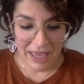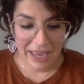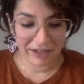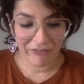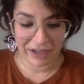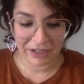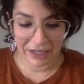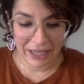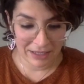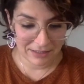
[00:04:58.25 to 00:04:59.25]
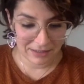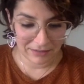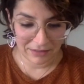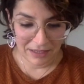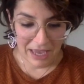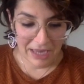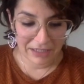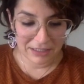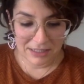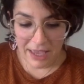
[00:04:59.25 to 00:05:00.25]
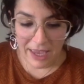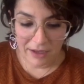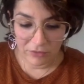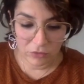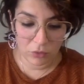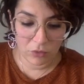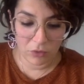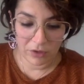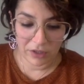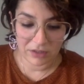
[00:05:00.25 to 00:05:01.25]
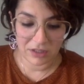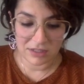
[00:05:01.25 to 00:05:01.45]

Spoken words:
and he finally has it. And he's saying to the